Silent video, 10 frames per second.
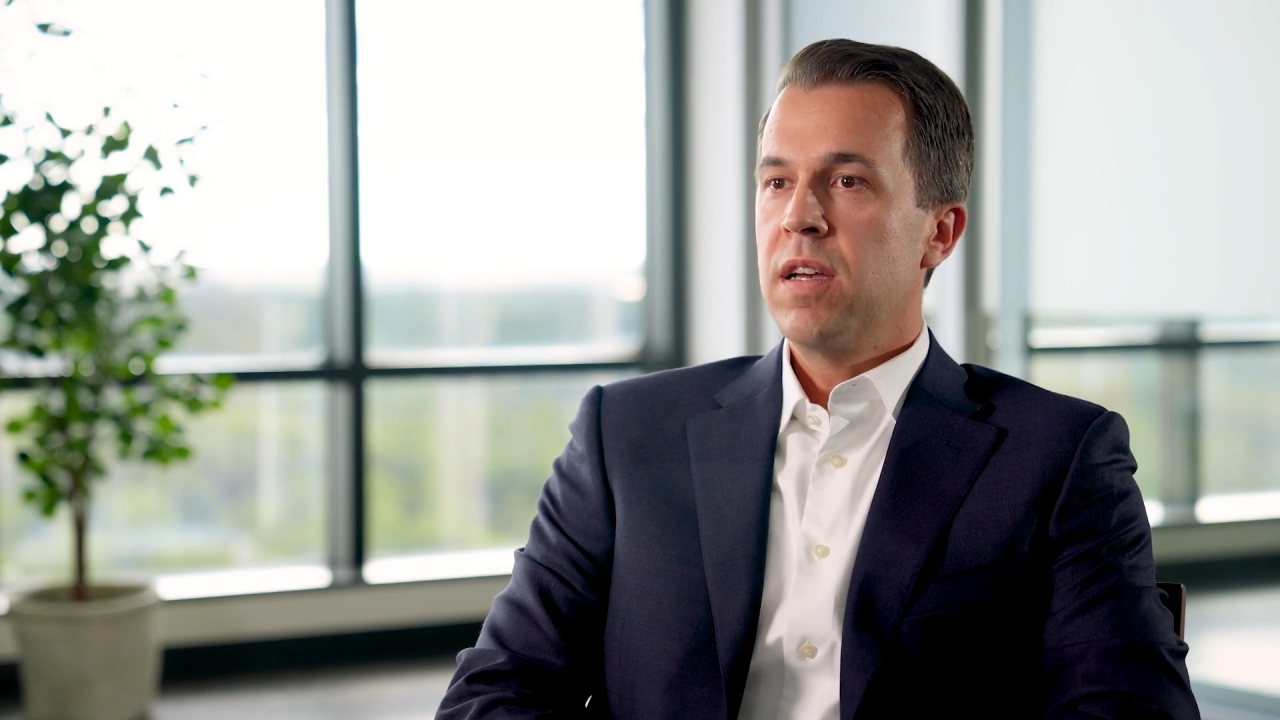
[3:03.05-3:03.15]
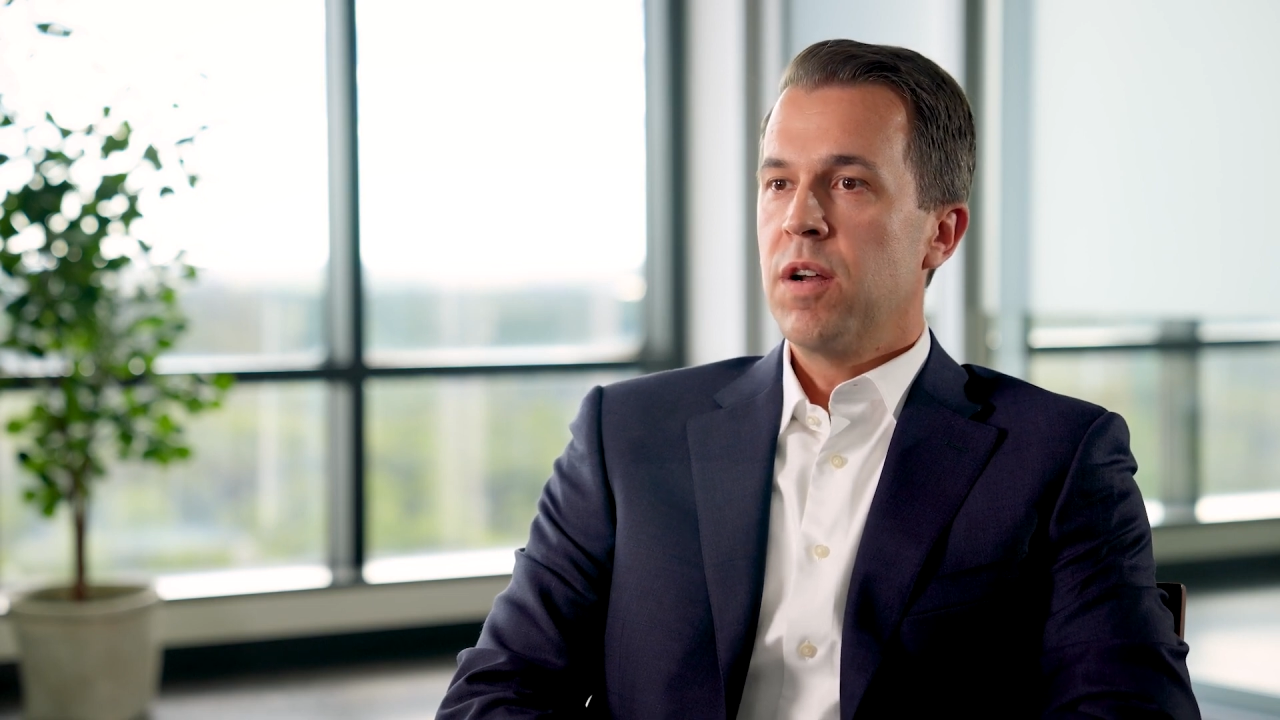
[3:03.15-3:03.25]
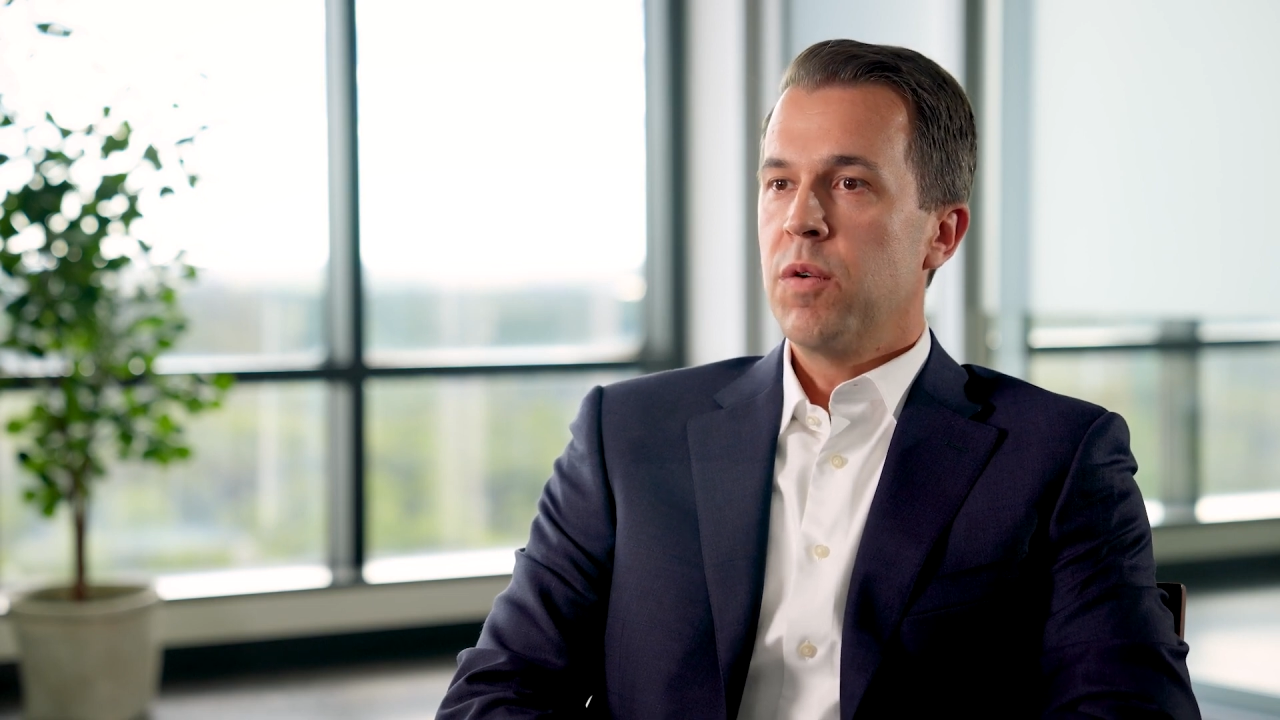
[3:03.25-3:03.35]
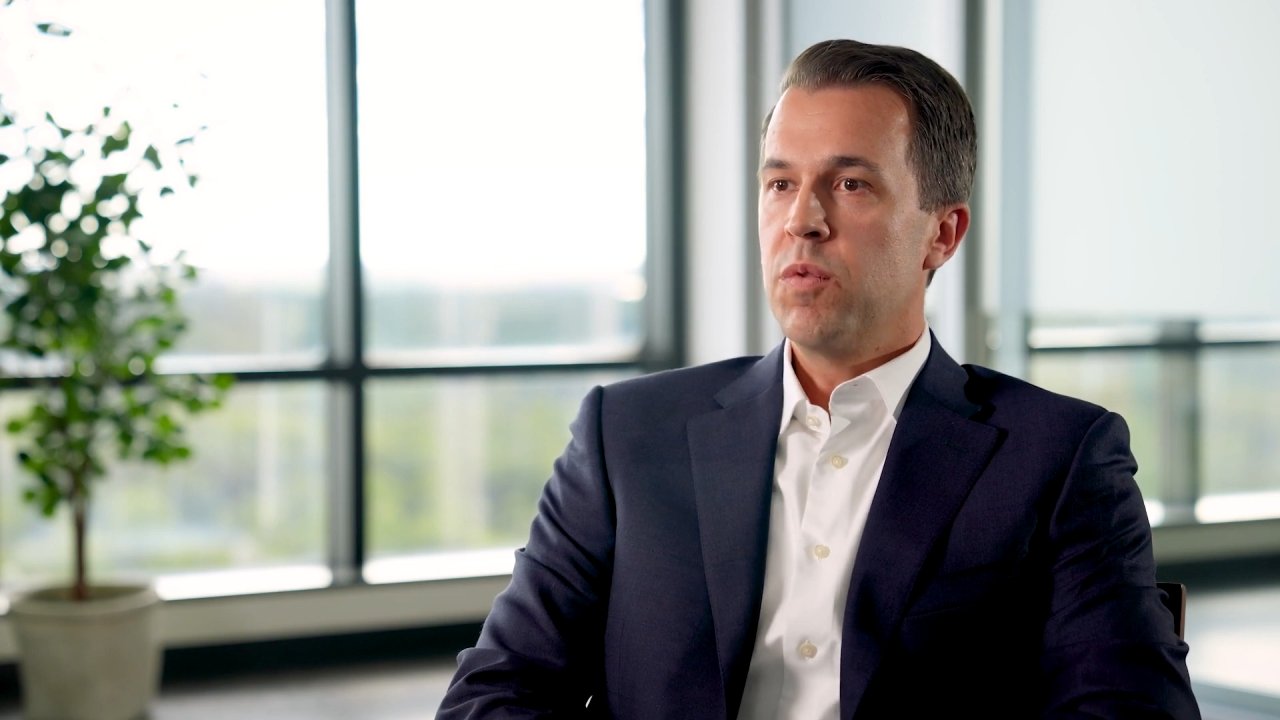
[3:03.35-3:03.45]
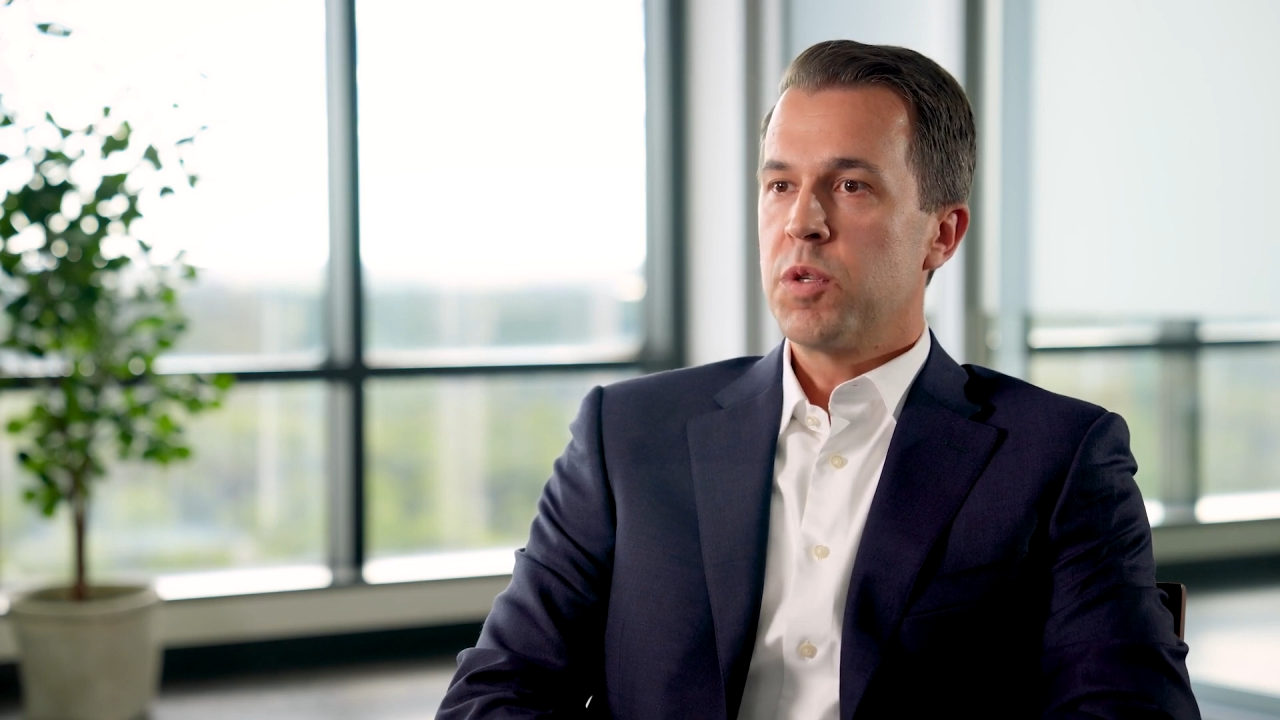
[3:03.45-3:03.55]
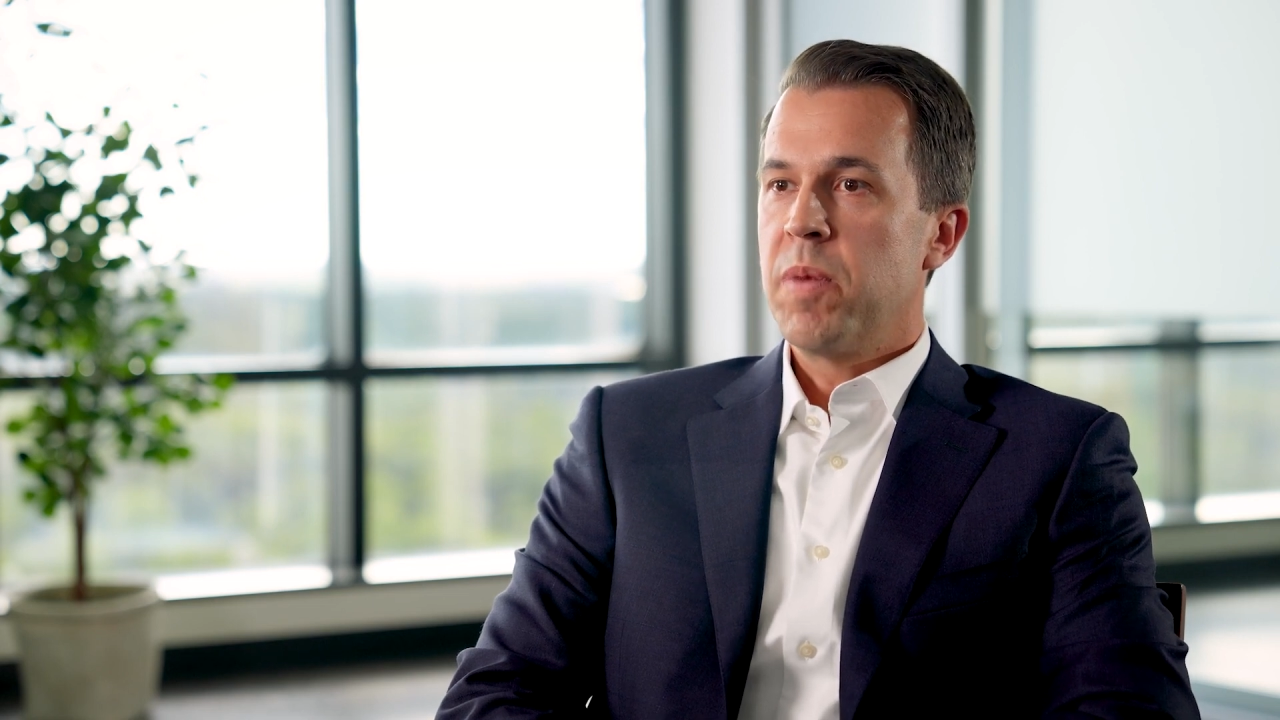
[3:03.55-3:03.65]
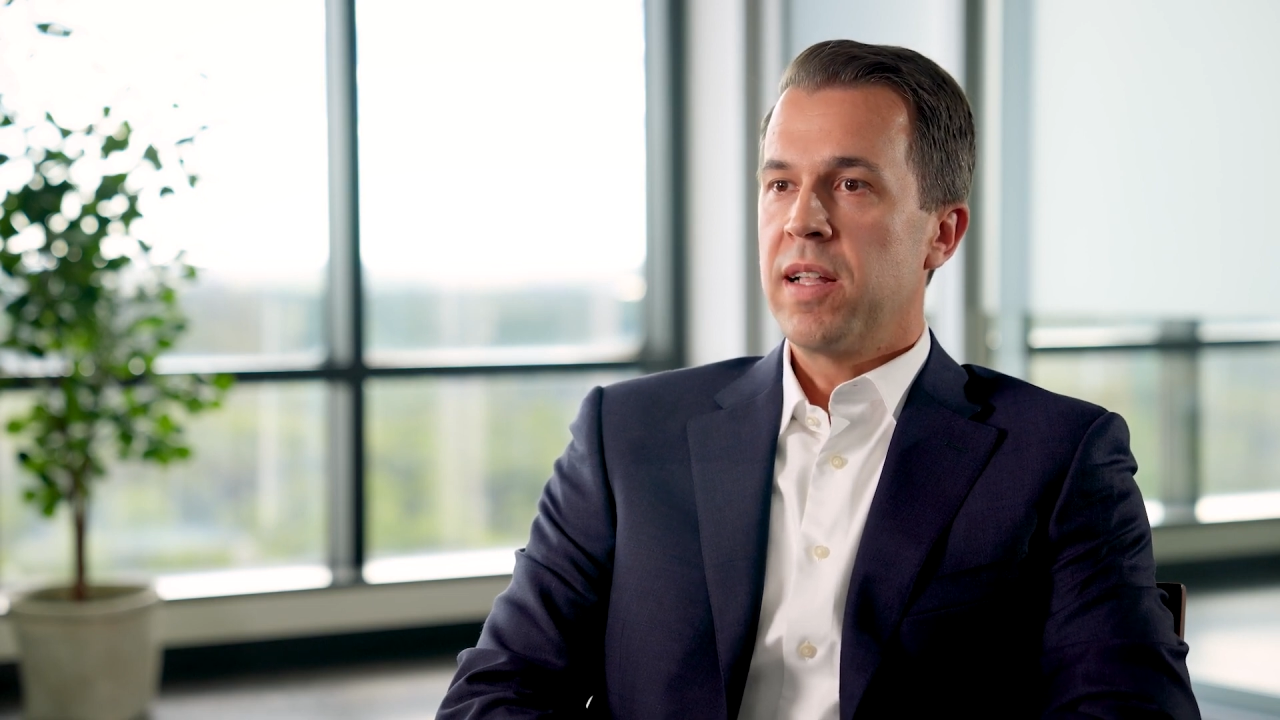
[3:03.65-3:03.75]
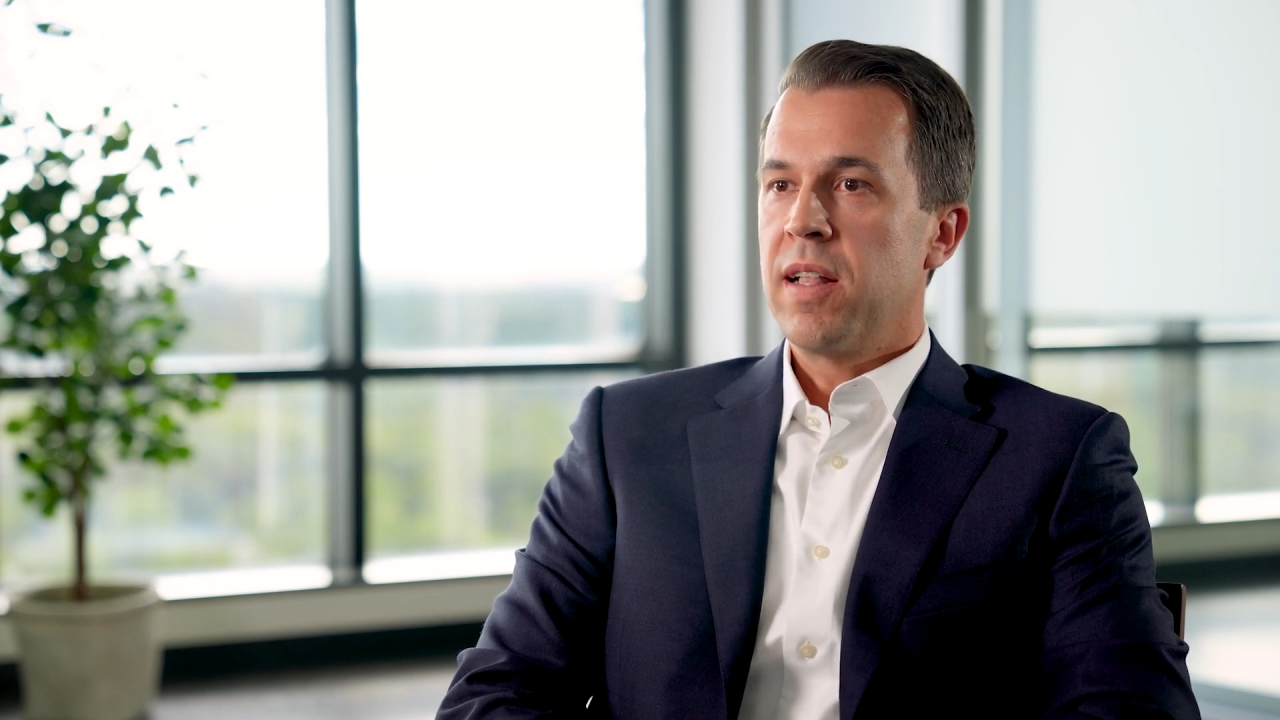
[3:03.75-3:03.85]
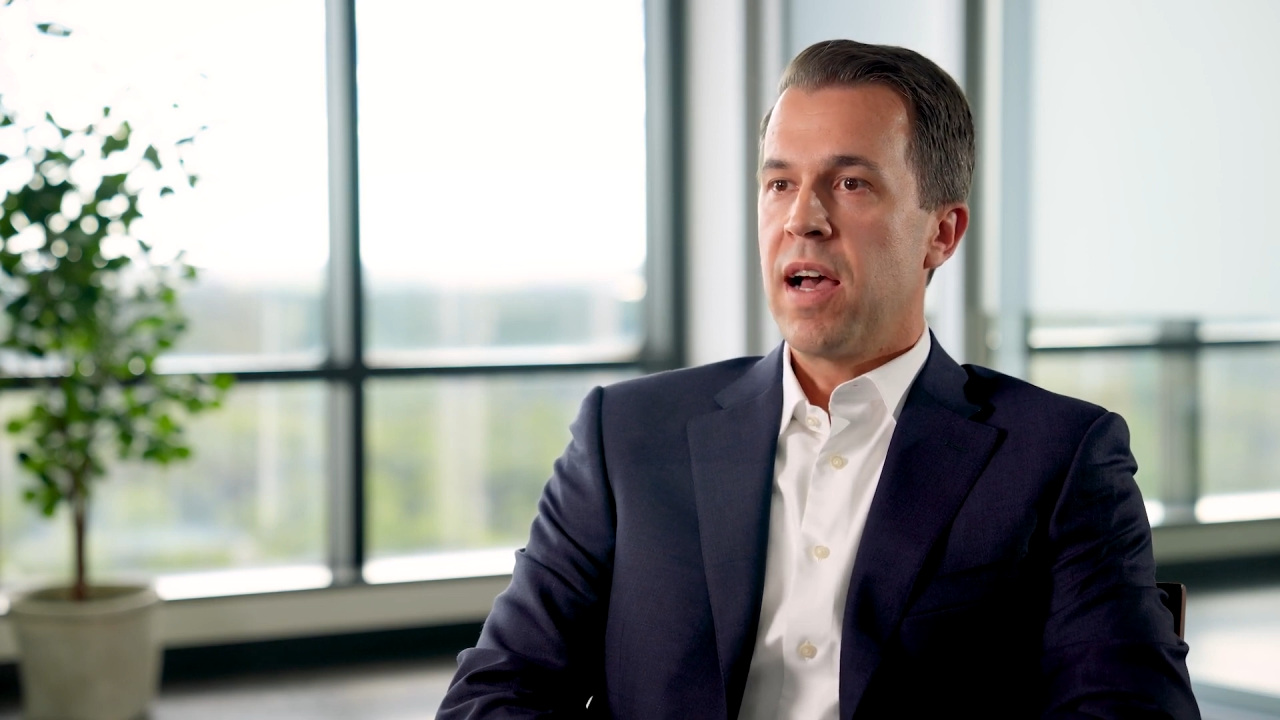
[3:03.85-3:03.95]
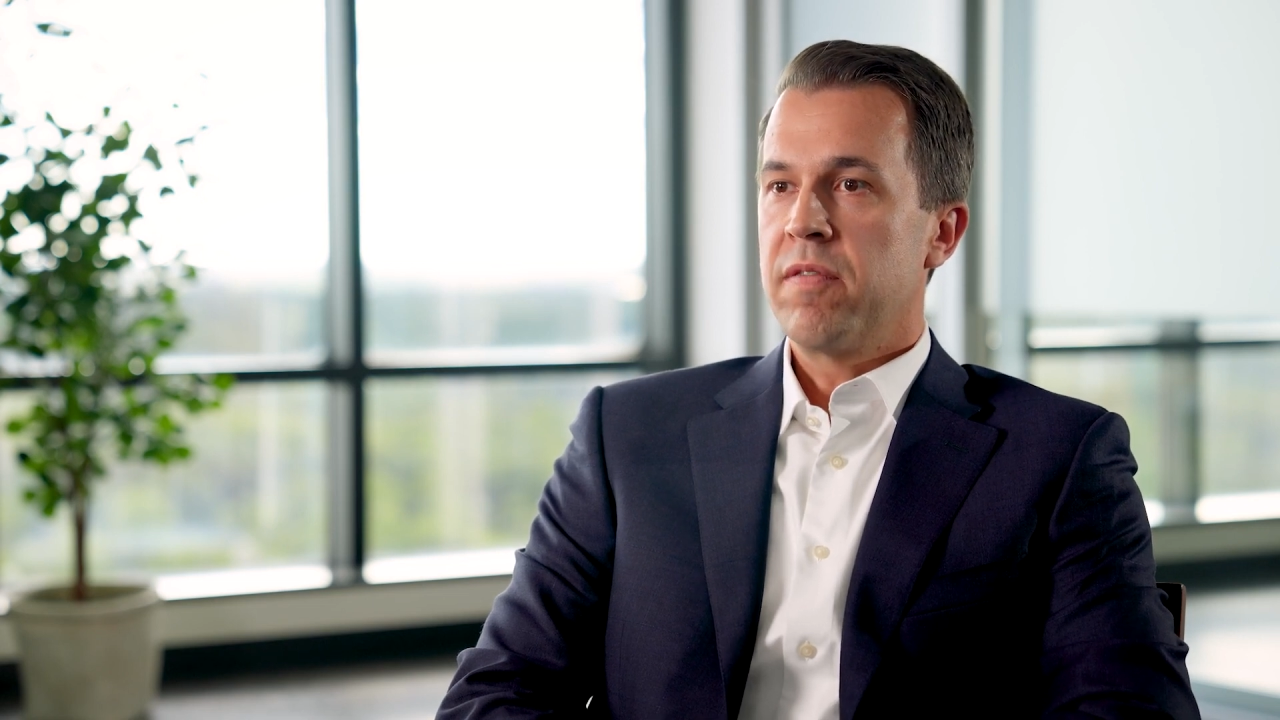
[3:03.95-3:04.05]
we'll
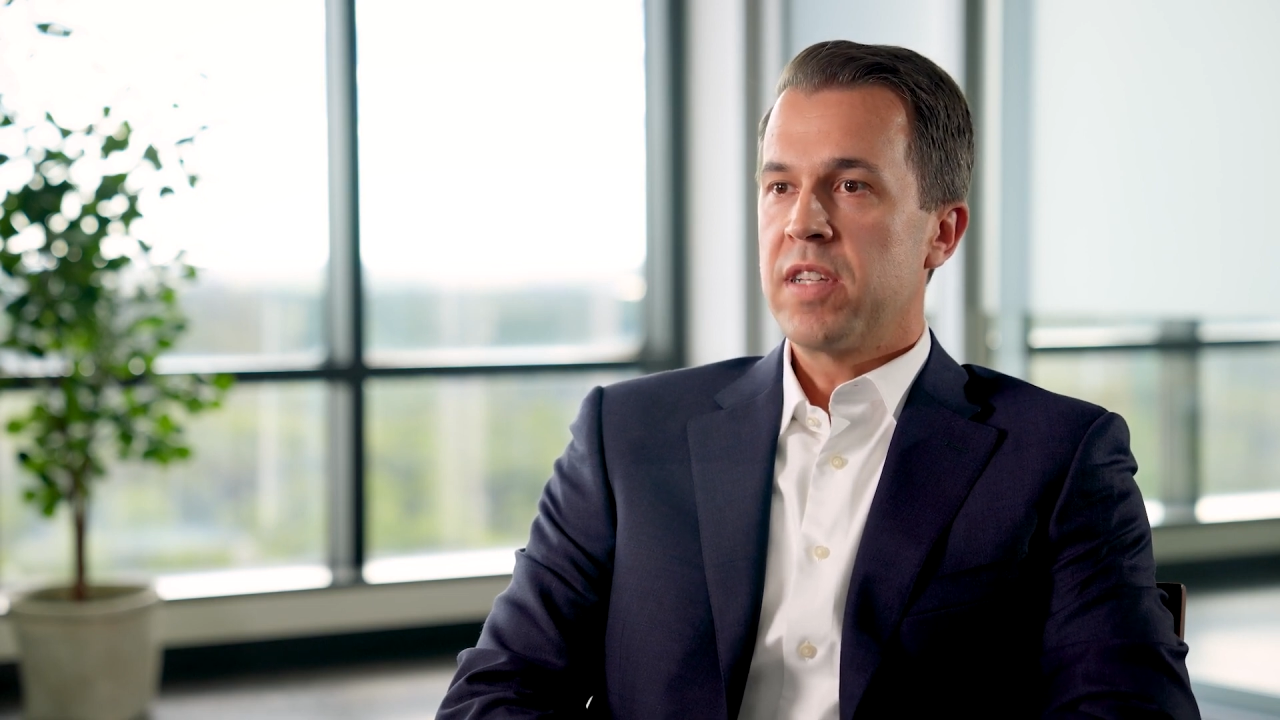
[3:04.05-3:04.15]
spend a lot